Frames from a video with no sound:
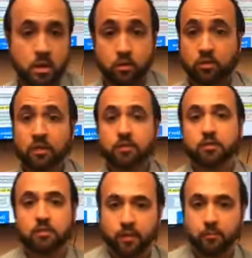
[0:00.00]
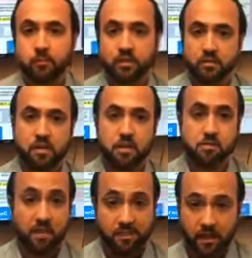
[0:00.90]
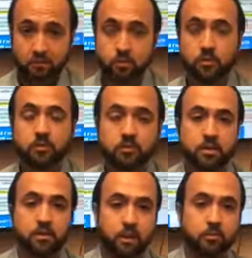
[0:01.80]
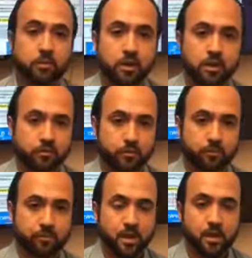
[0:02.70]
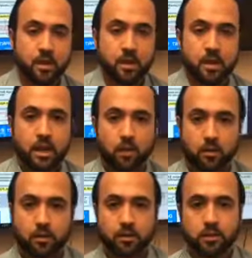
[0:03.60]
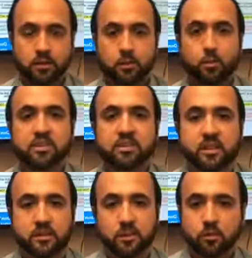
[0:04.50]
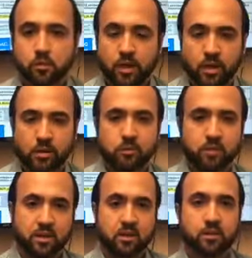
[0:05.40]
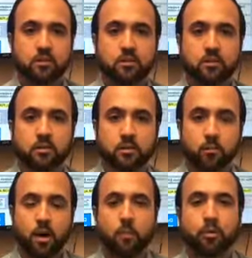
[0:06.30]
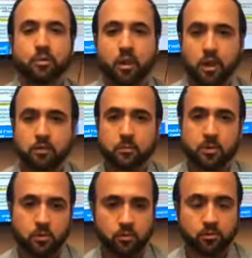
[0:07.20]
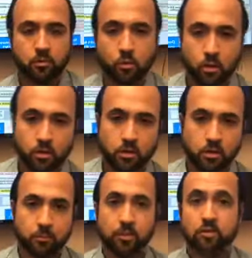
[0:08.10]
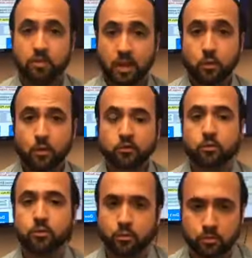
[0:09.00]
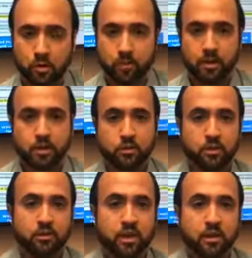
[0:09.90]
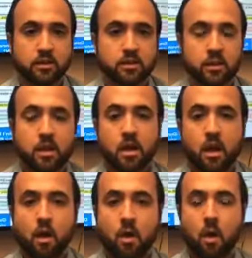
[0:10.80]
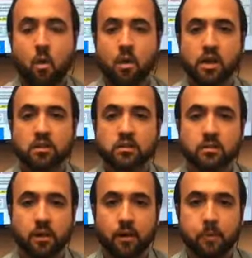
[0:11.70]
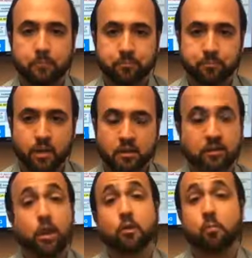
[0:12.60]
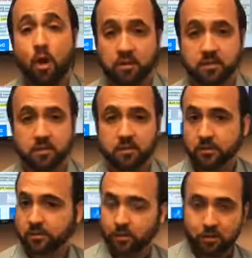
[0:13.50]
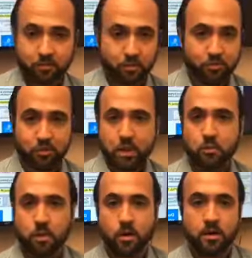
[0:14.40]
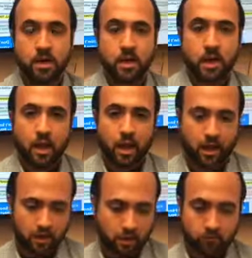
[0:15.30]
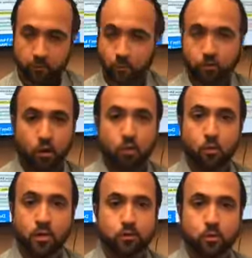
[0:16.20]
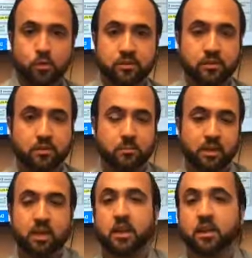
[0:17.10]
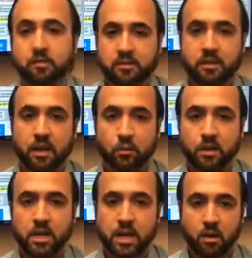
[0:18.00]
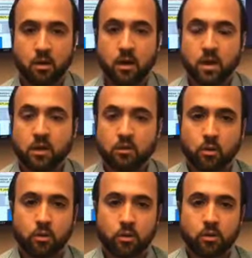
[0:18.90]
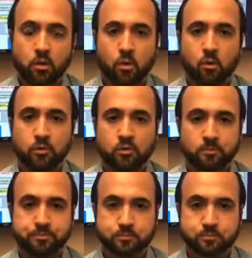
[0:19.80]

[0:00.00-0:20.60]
you take 55% of that, and that's going your tax bill next year. Now, the, the reason that they do that is because uh, property tax appeals or appeals evaluation, which we'll talk about here in a second, are always, um, it's a long process. It starts with January and it floats all the way through into the beginning of the following year. So those